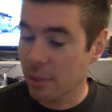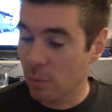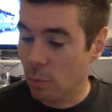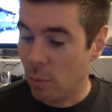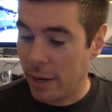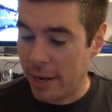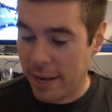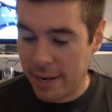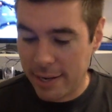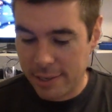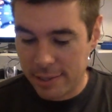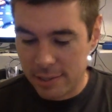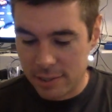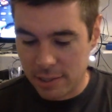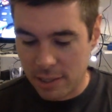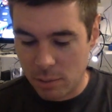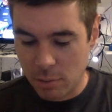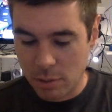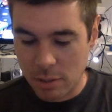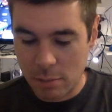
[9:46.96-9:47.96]
the 180s,
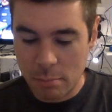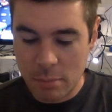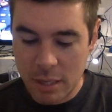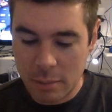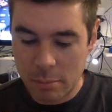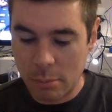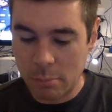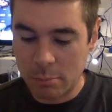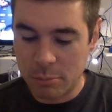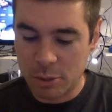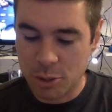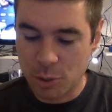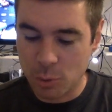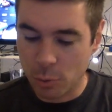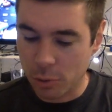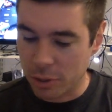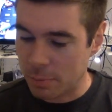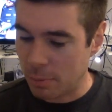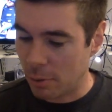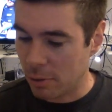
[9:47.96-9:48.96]
like with the minimum
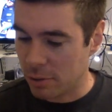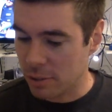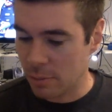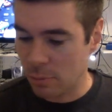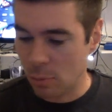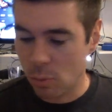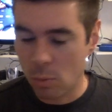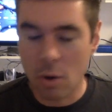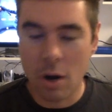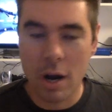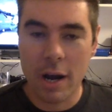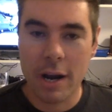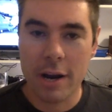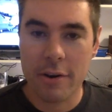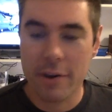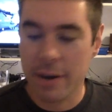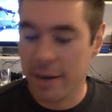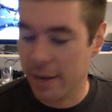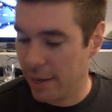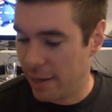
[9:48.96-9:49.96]
shortest possible
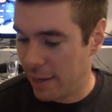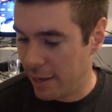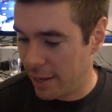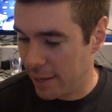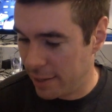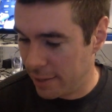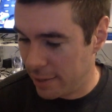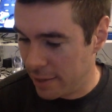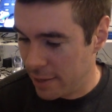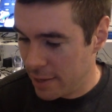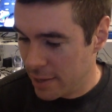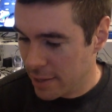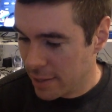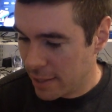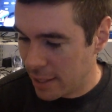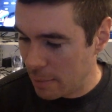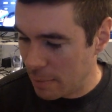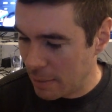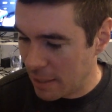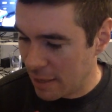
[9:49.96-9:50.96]
wiring and
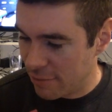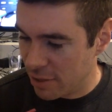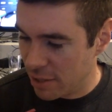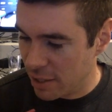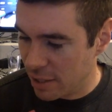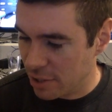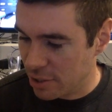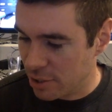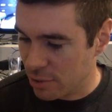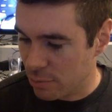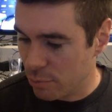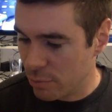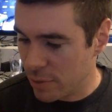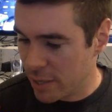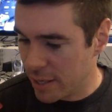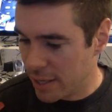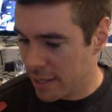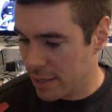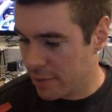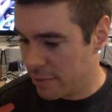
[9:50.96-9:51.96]
keeping everything just
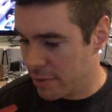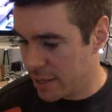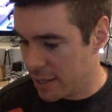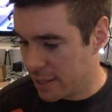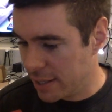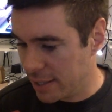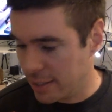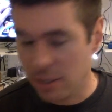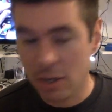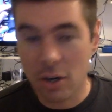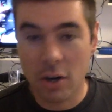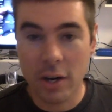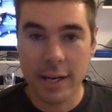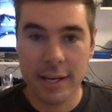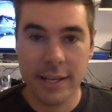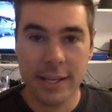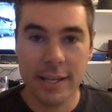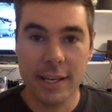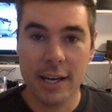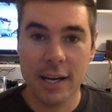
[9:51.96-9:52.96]
really, really
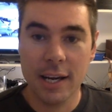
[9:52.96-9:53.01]
tidy,